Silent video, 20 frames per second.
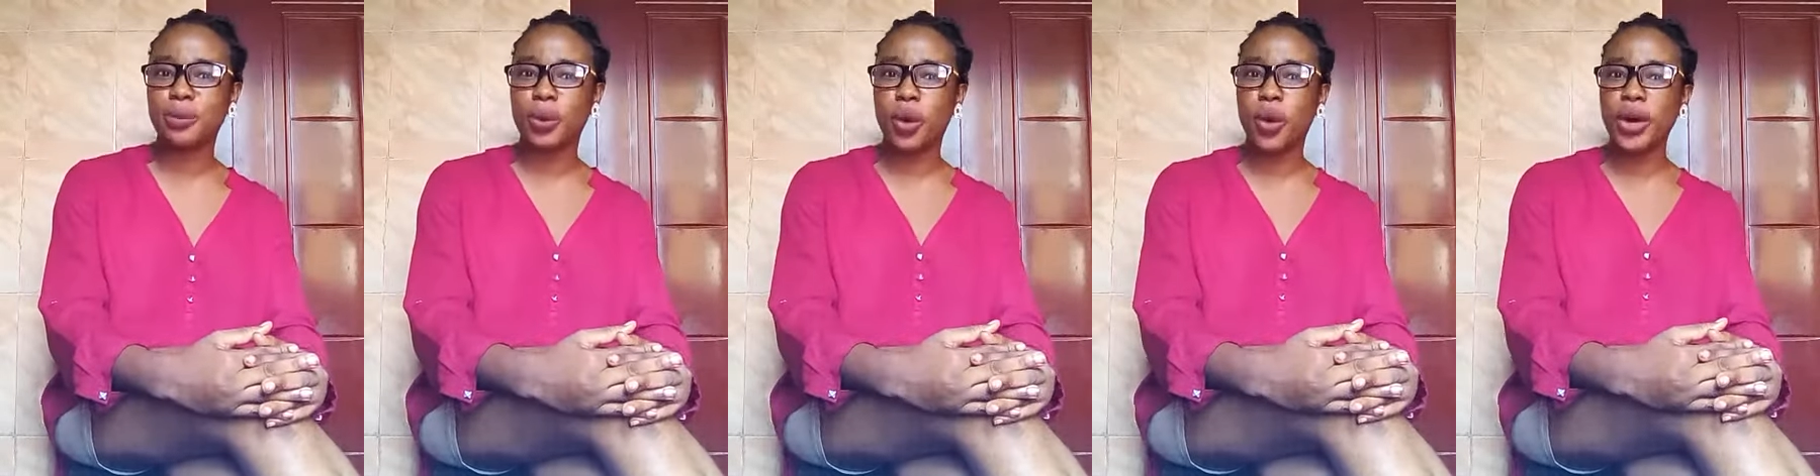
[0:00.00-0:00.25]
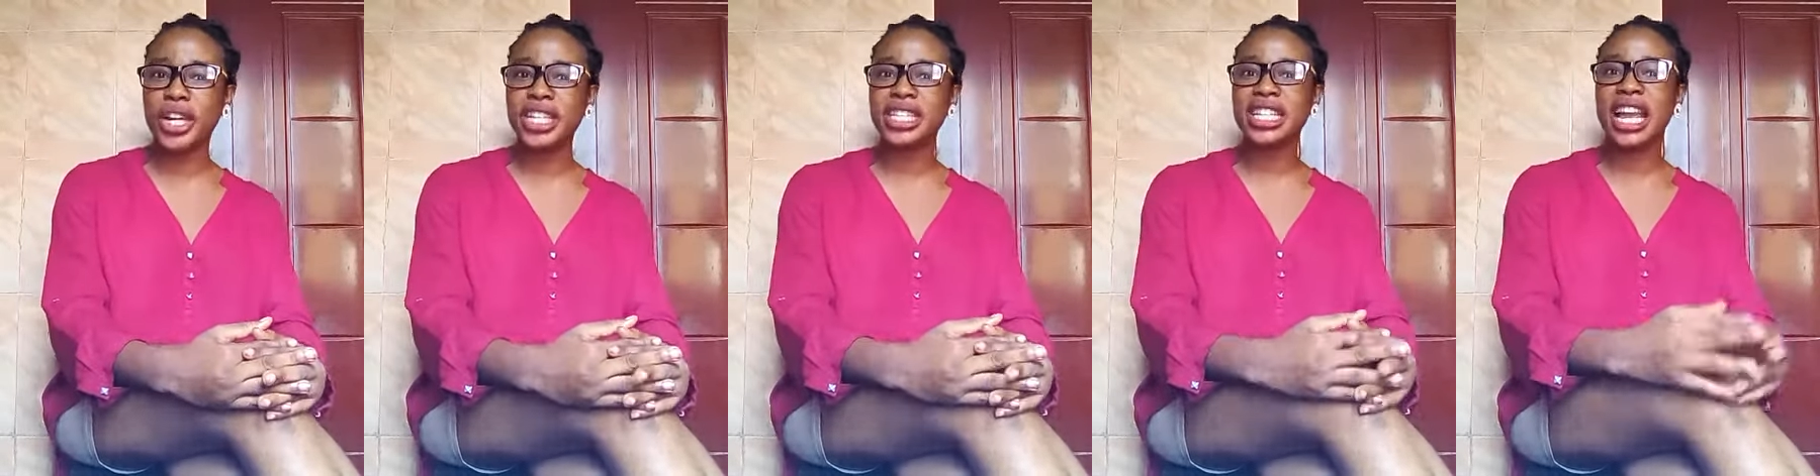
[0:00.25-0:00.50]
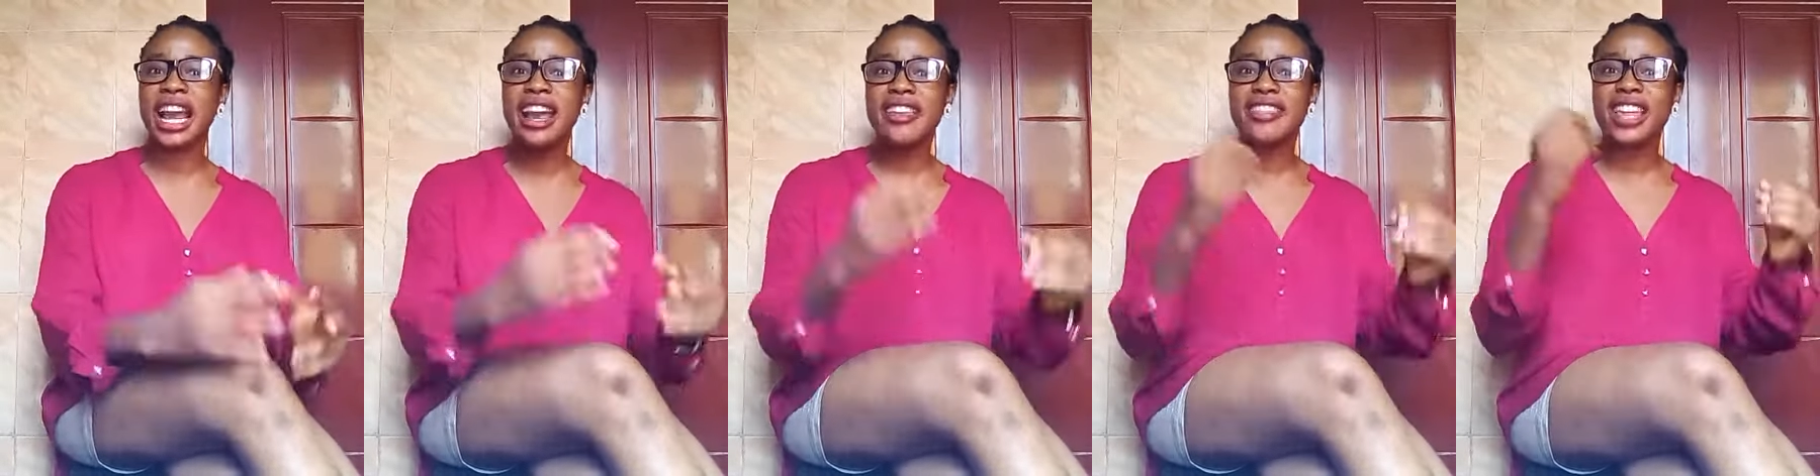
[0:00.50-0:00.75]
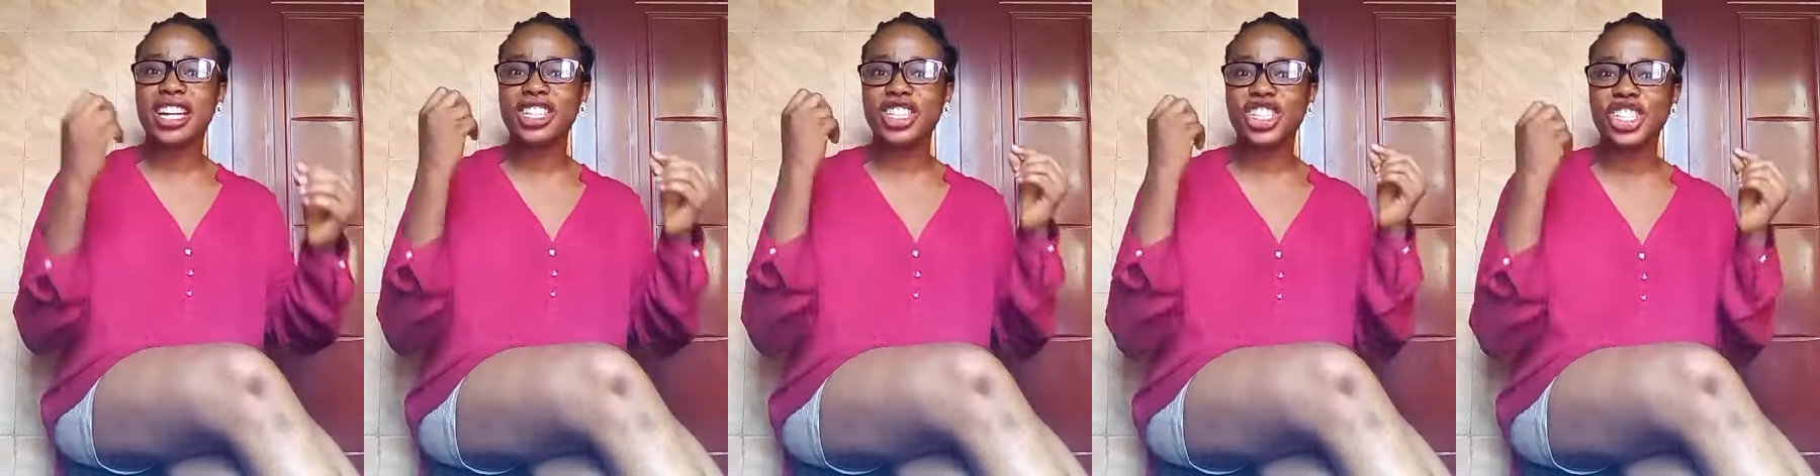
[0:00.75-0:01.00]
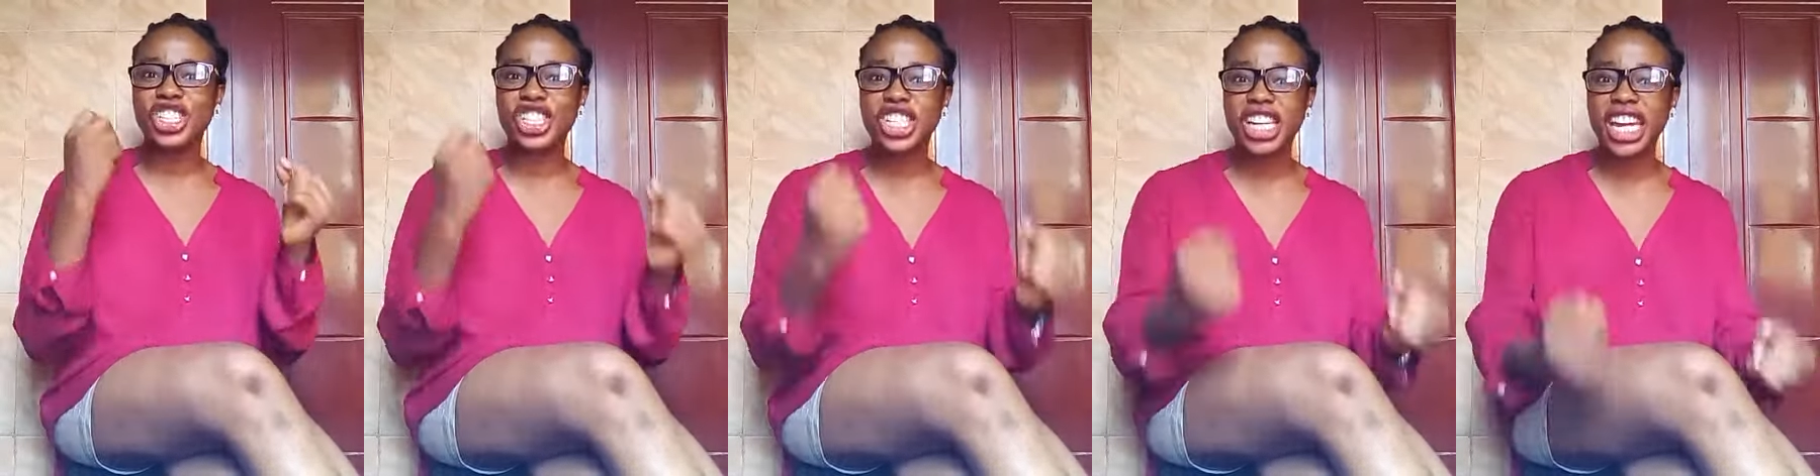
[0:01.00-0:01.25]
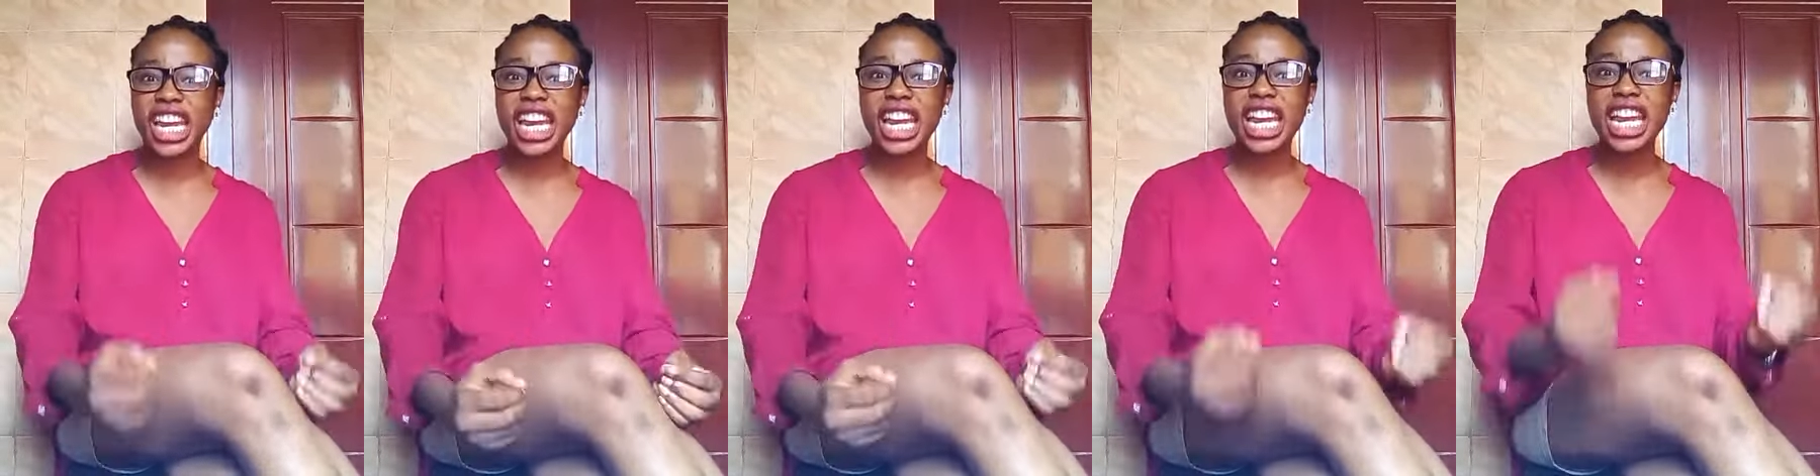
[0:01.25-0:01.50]
the point that
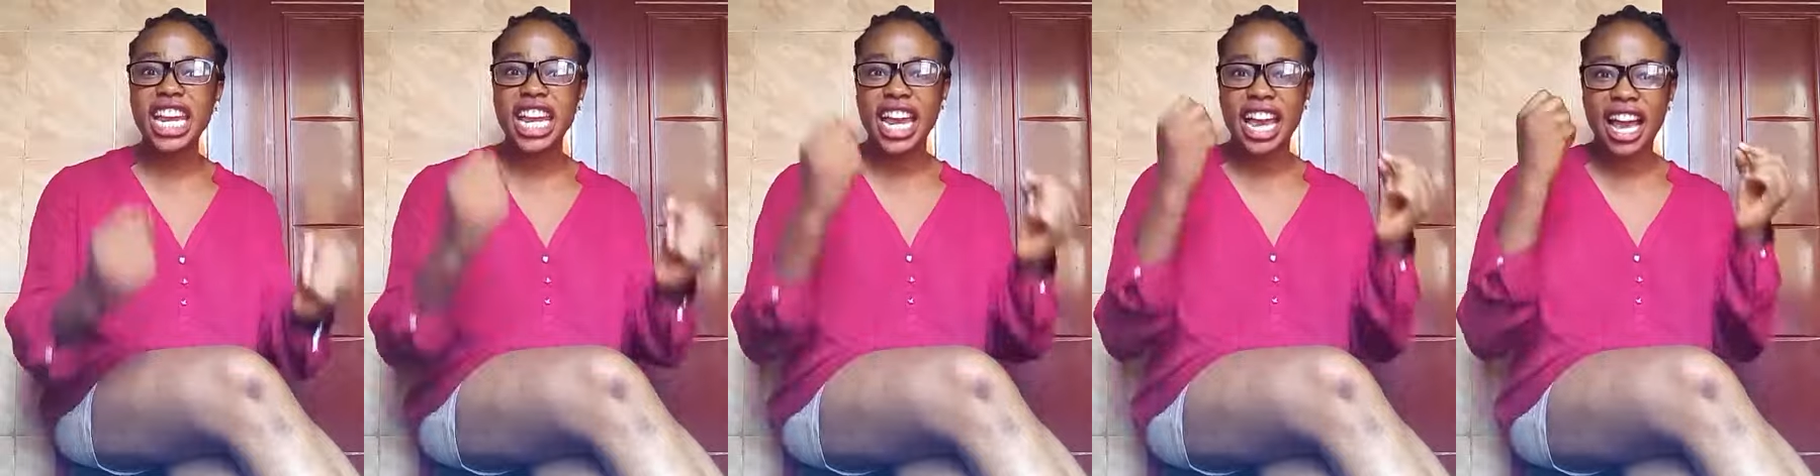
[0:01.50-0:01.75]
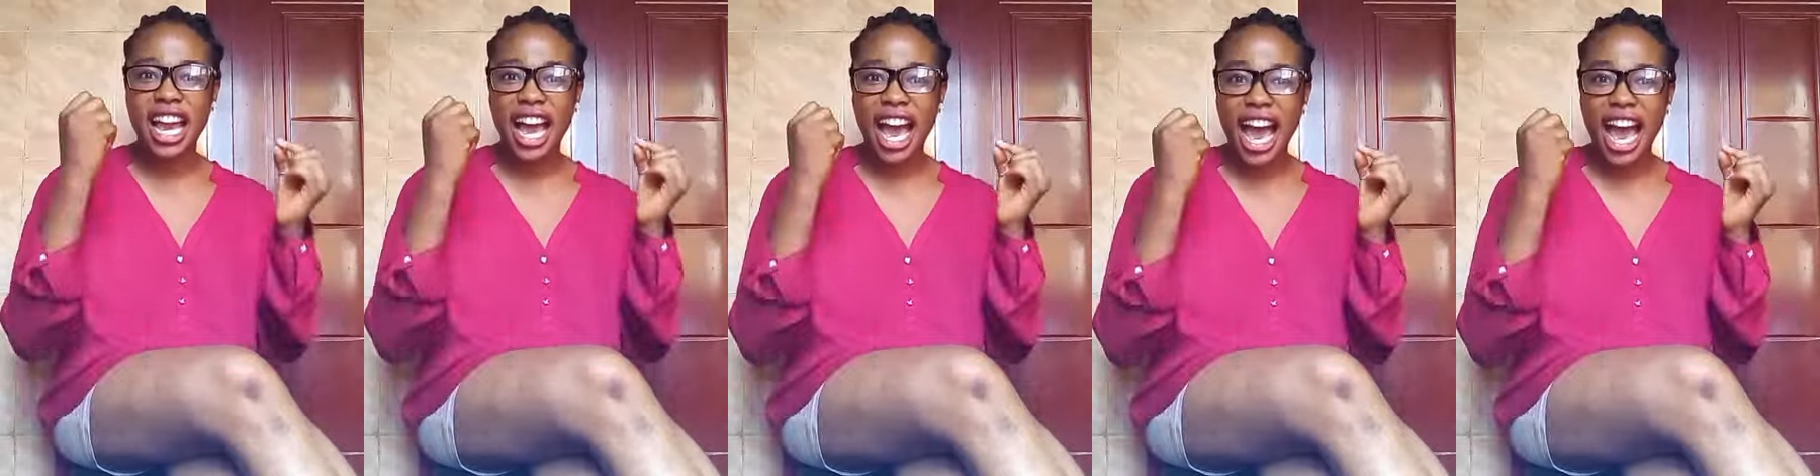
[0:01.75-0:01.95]
she